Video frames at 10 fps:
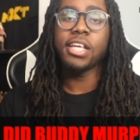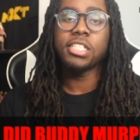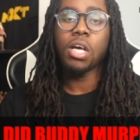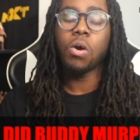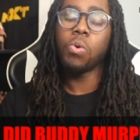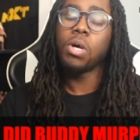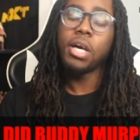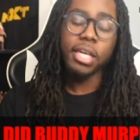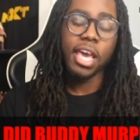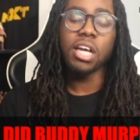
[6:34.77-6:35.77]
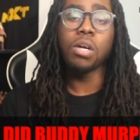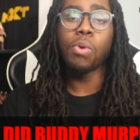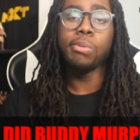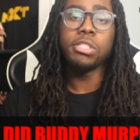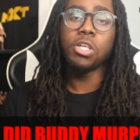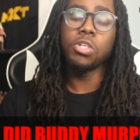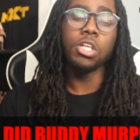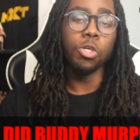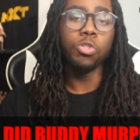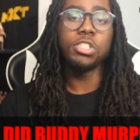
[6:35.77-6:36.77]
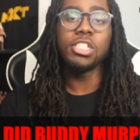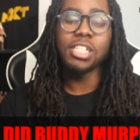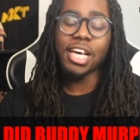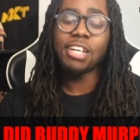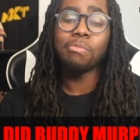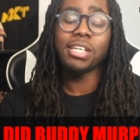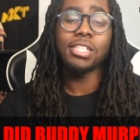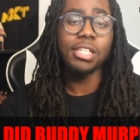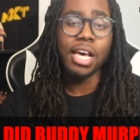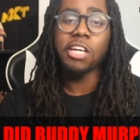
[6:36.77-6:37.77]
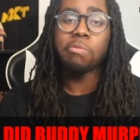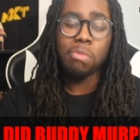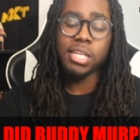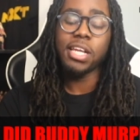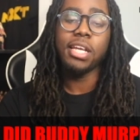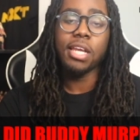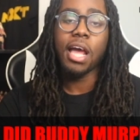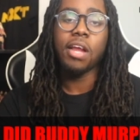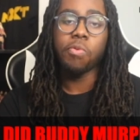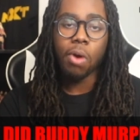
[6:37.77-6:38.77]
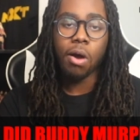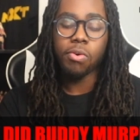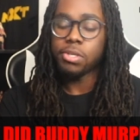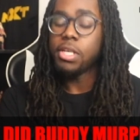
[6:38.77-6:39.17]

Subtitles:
So count on Rey Mysterio to lose this ladder match tonight on Monday Night Raw.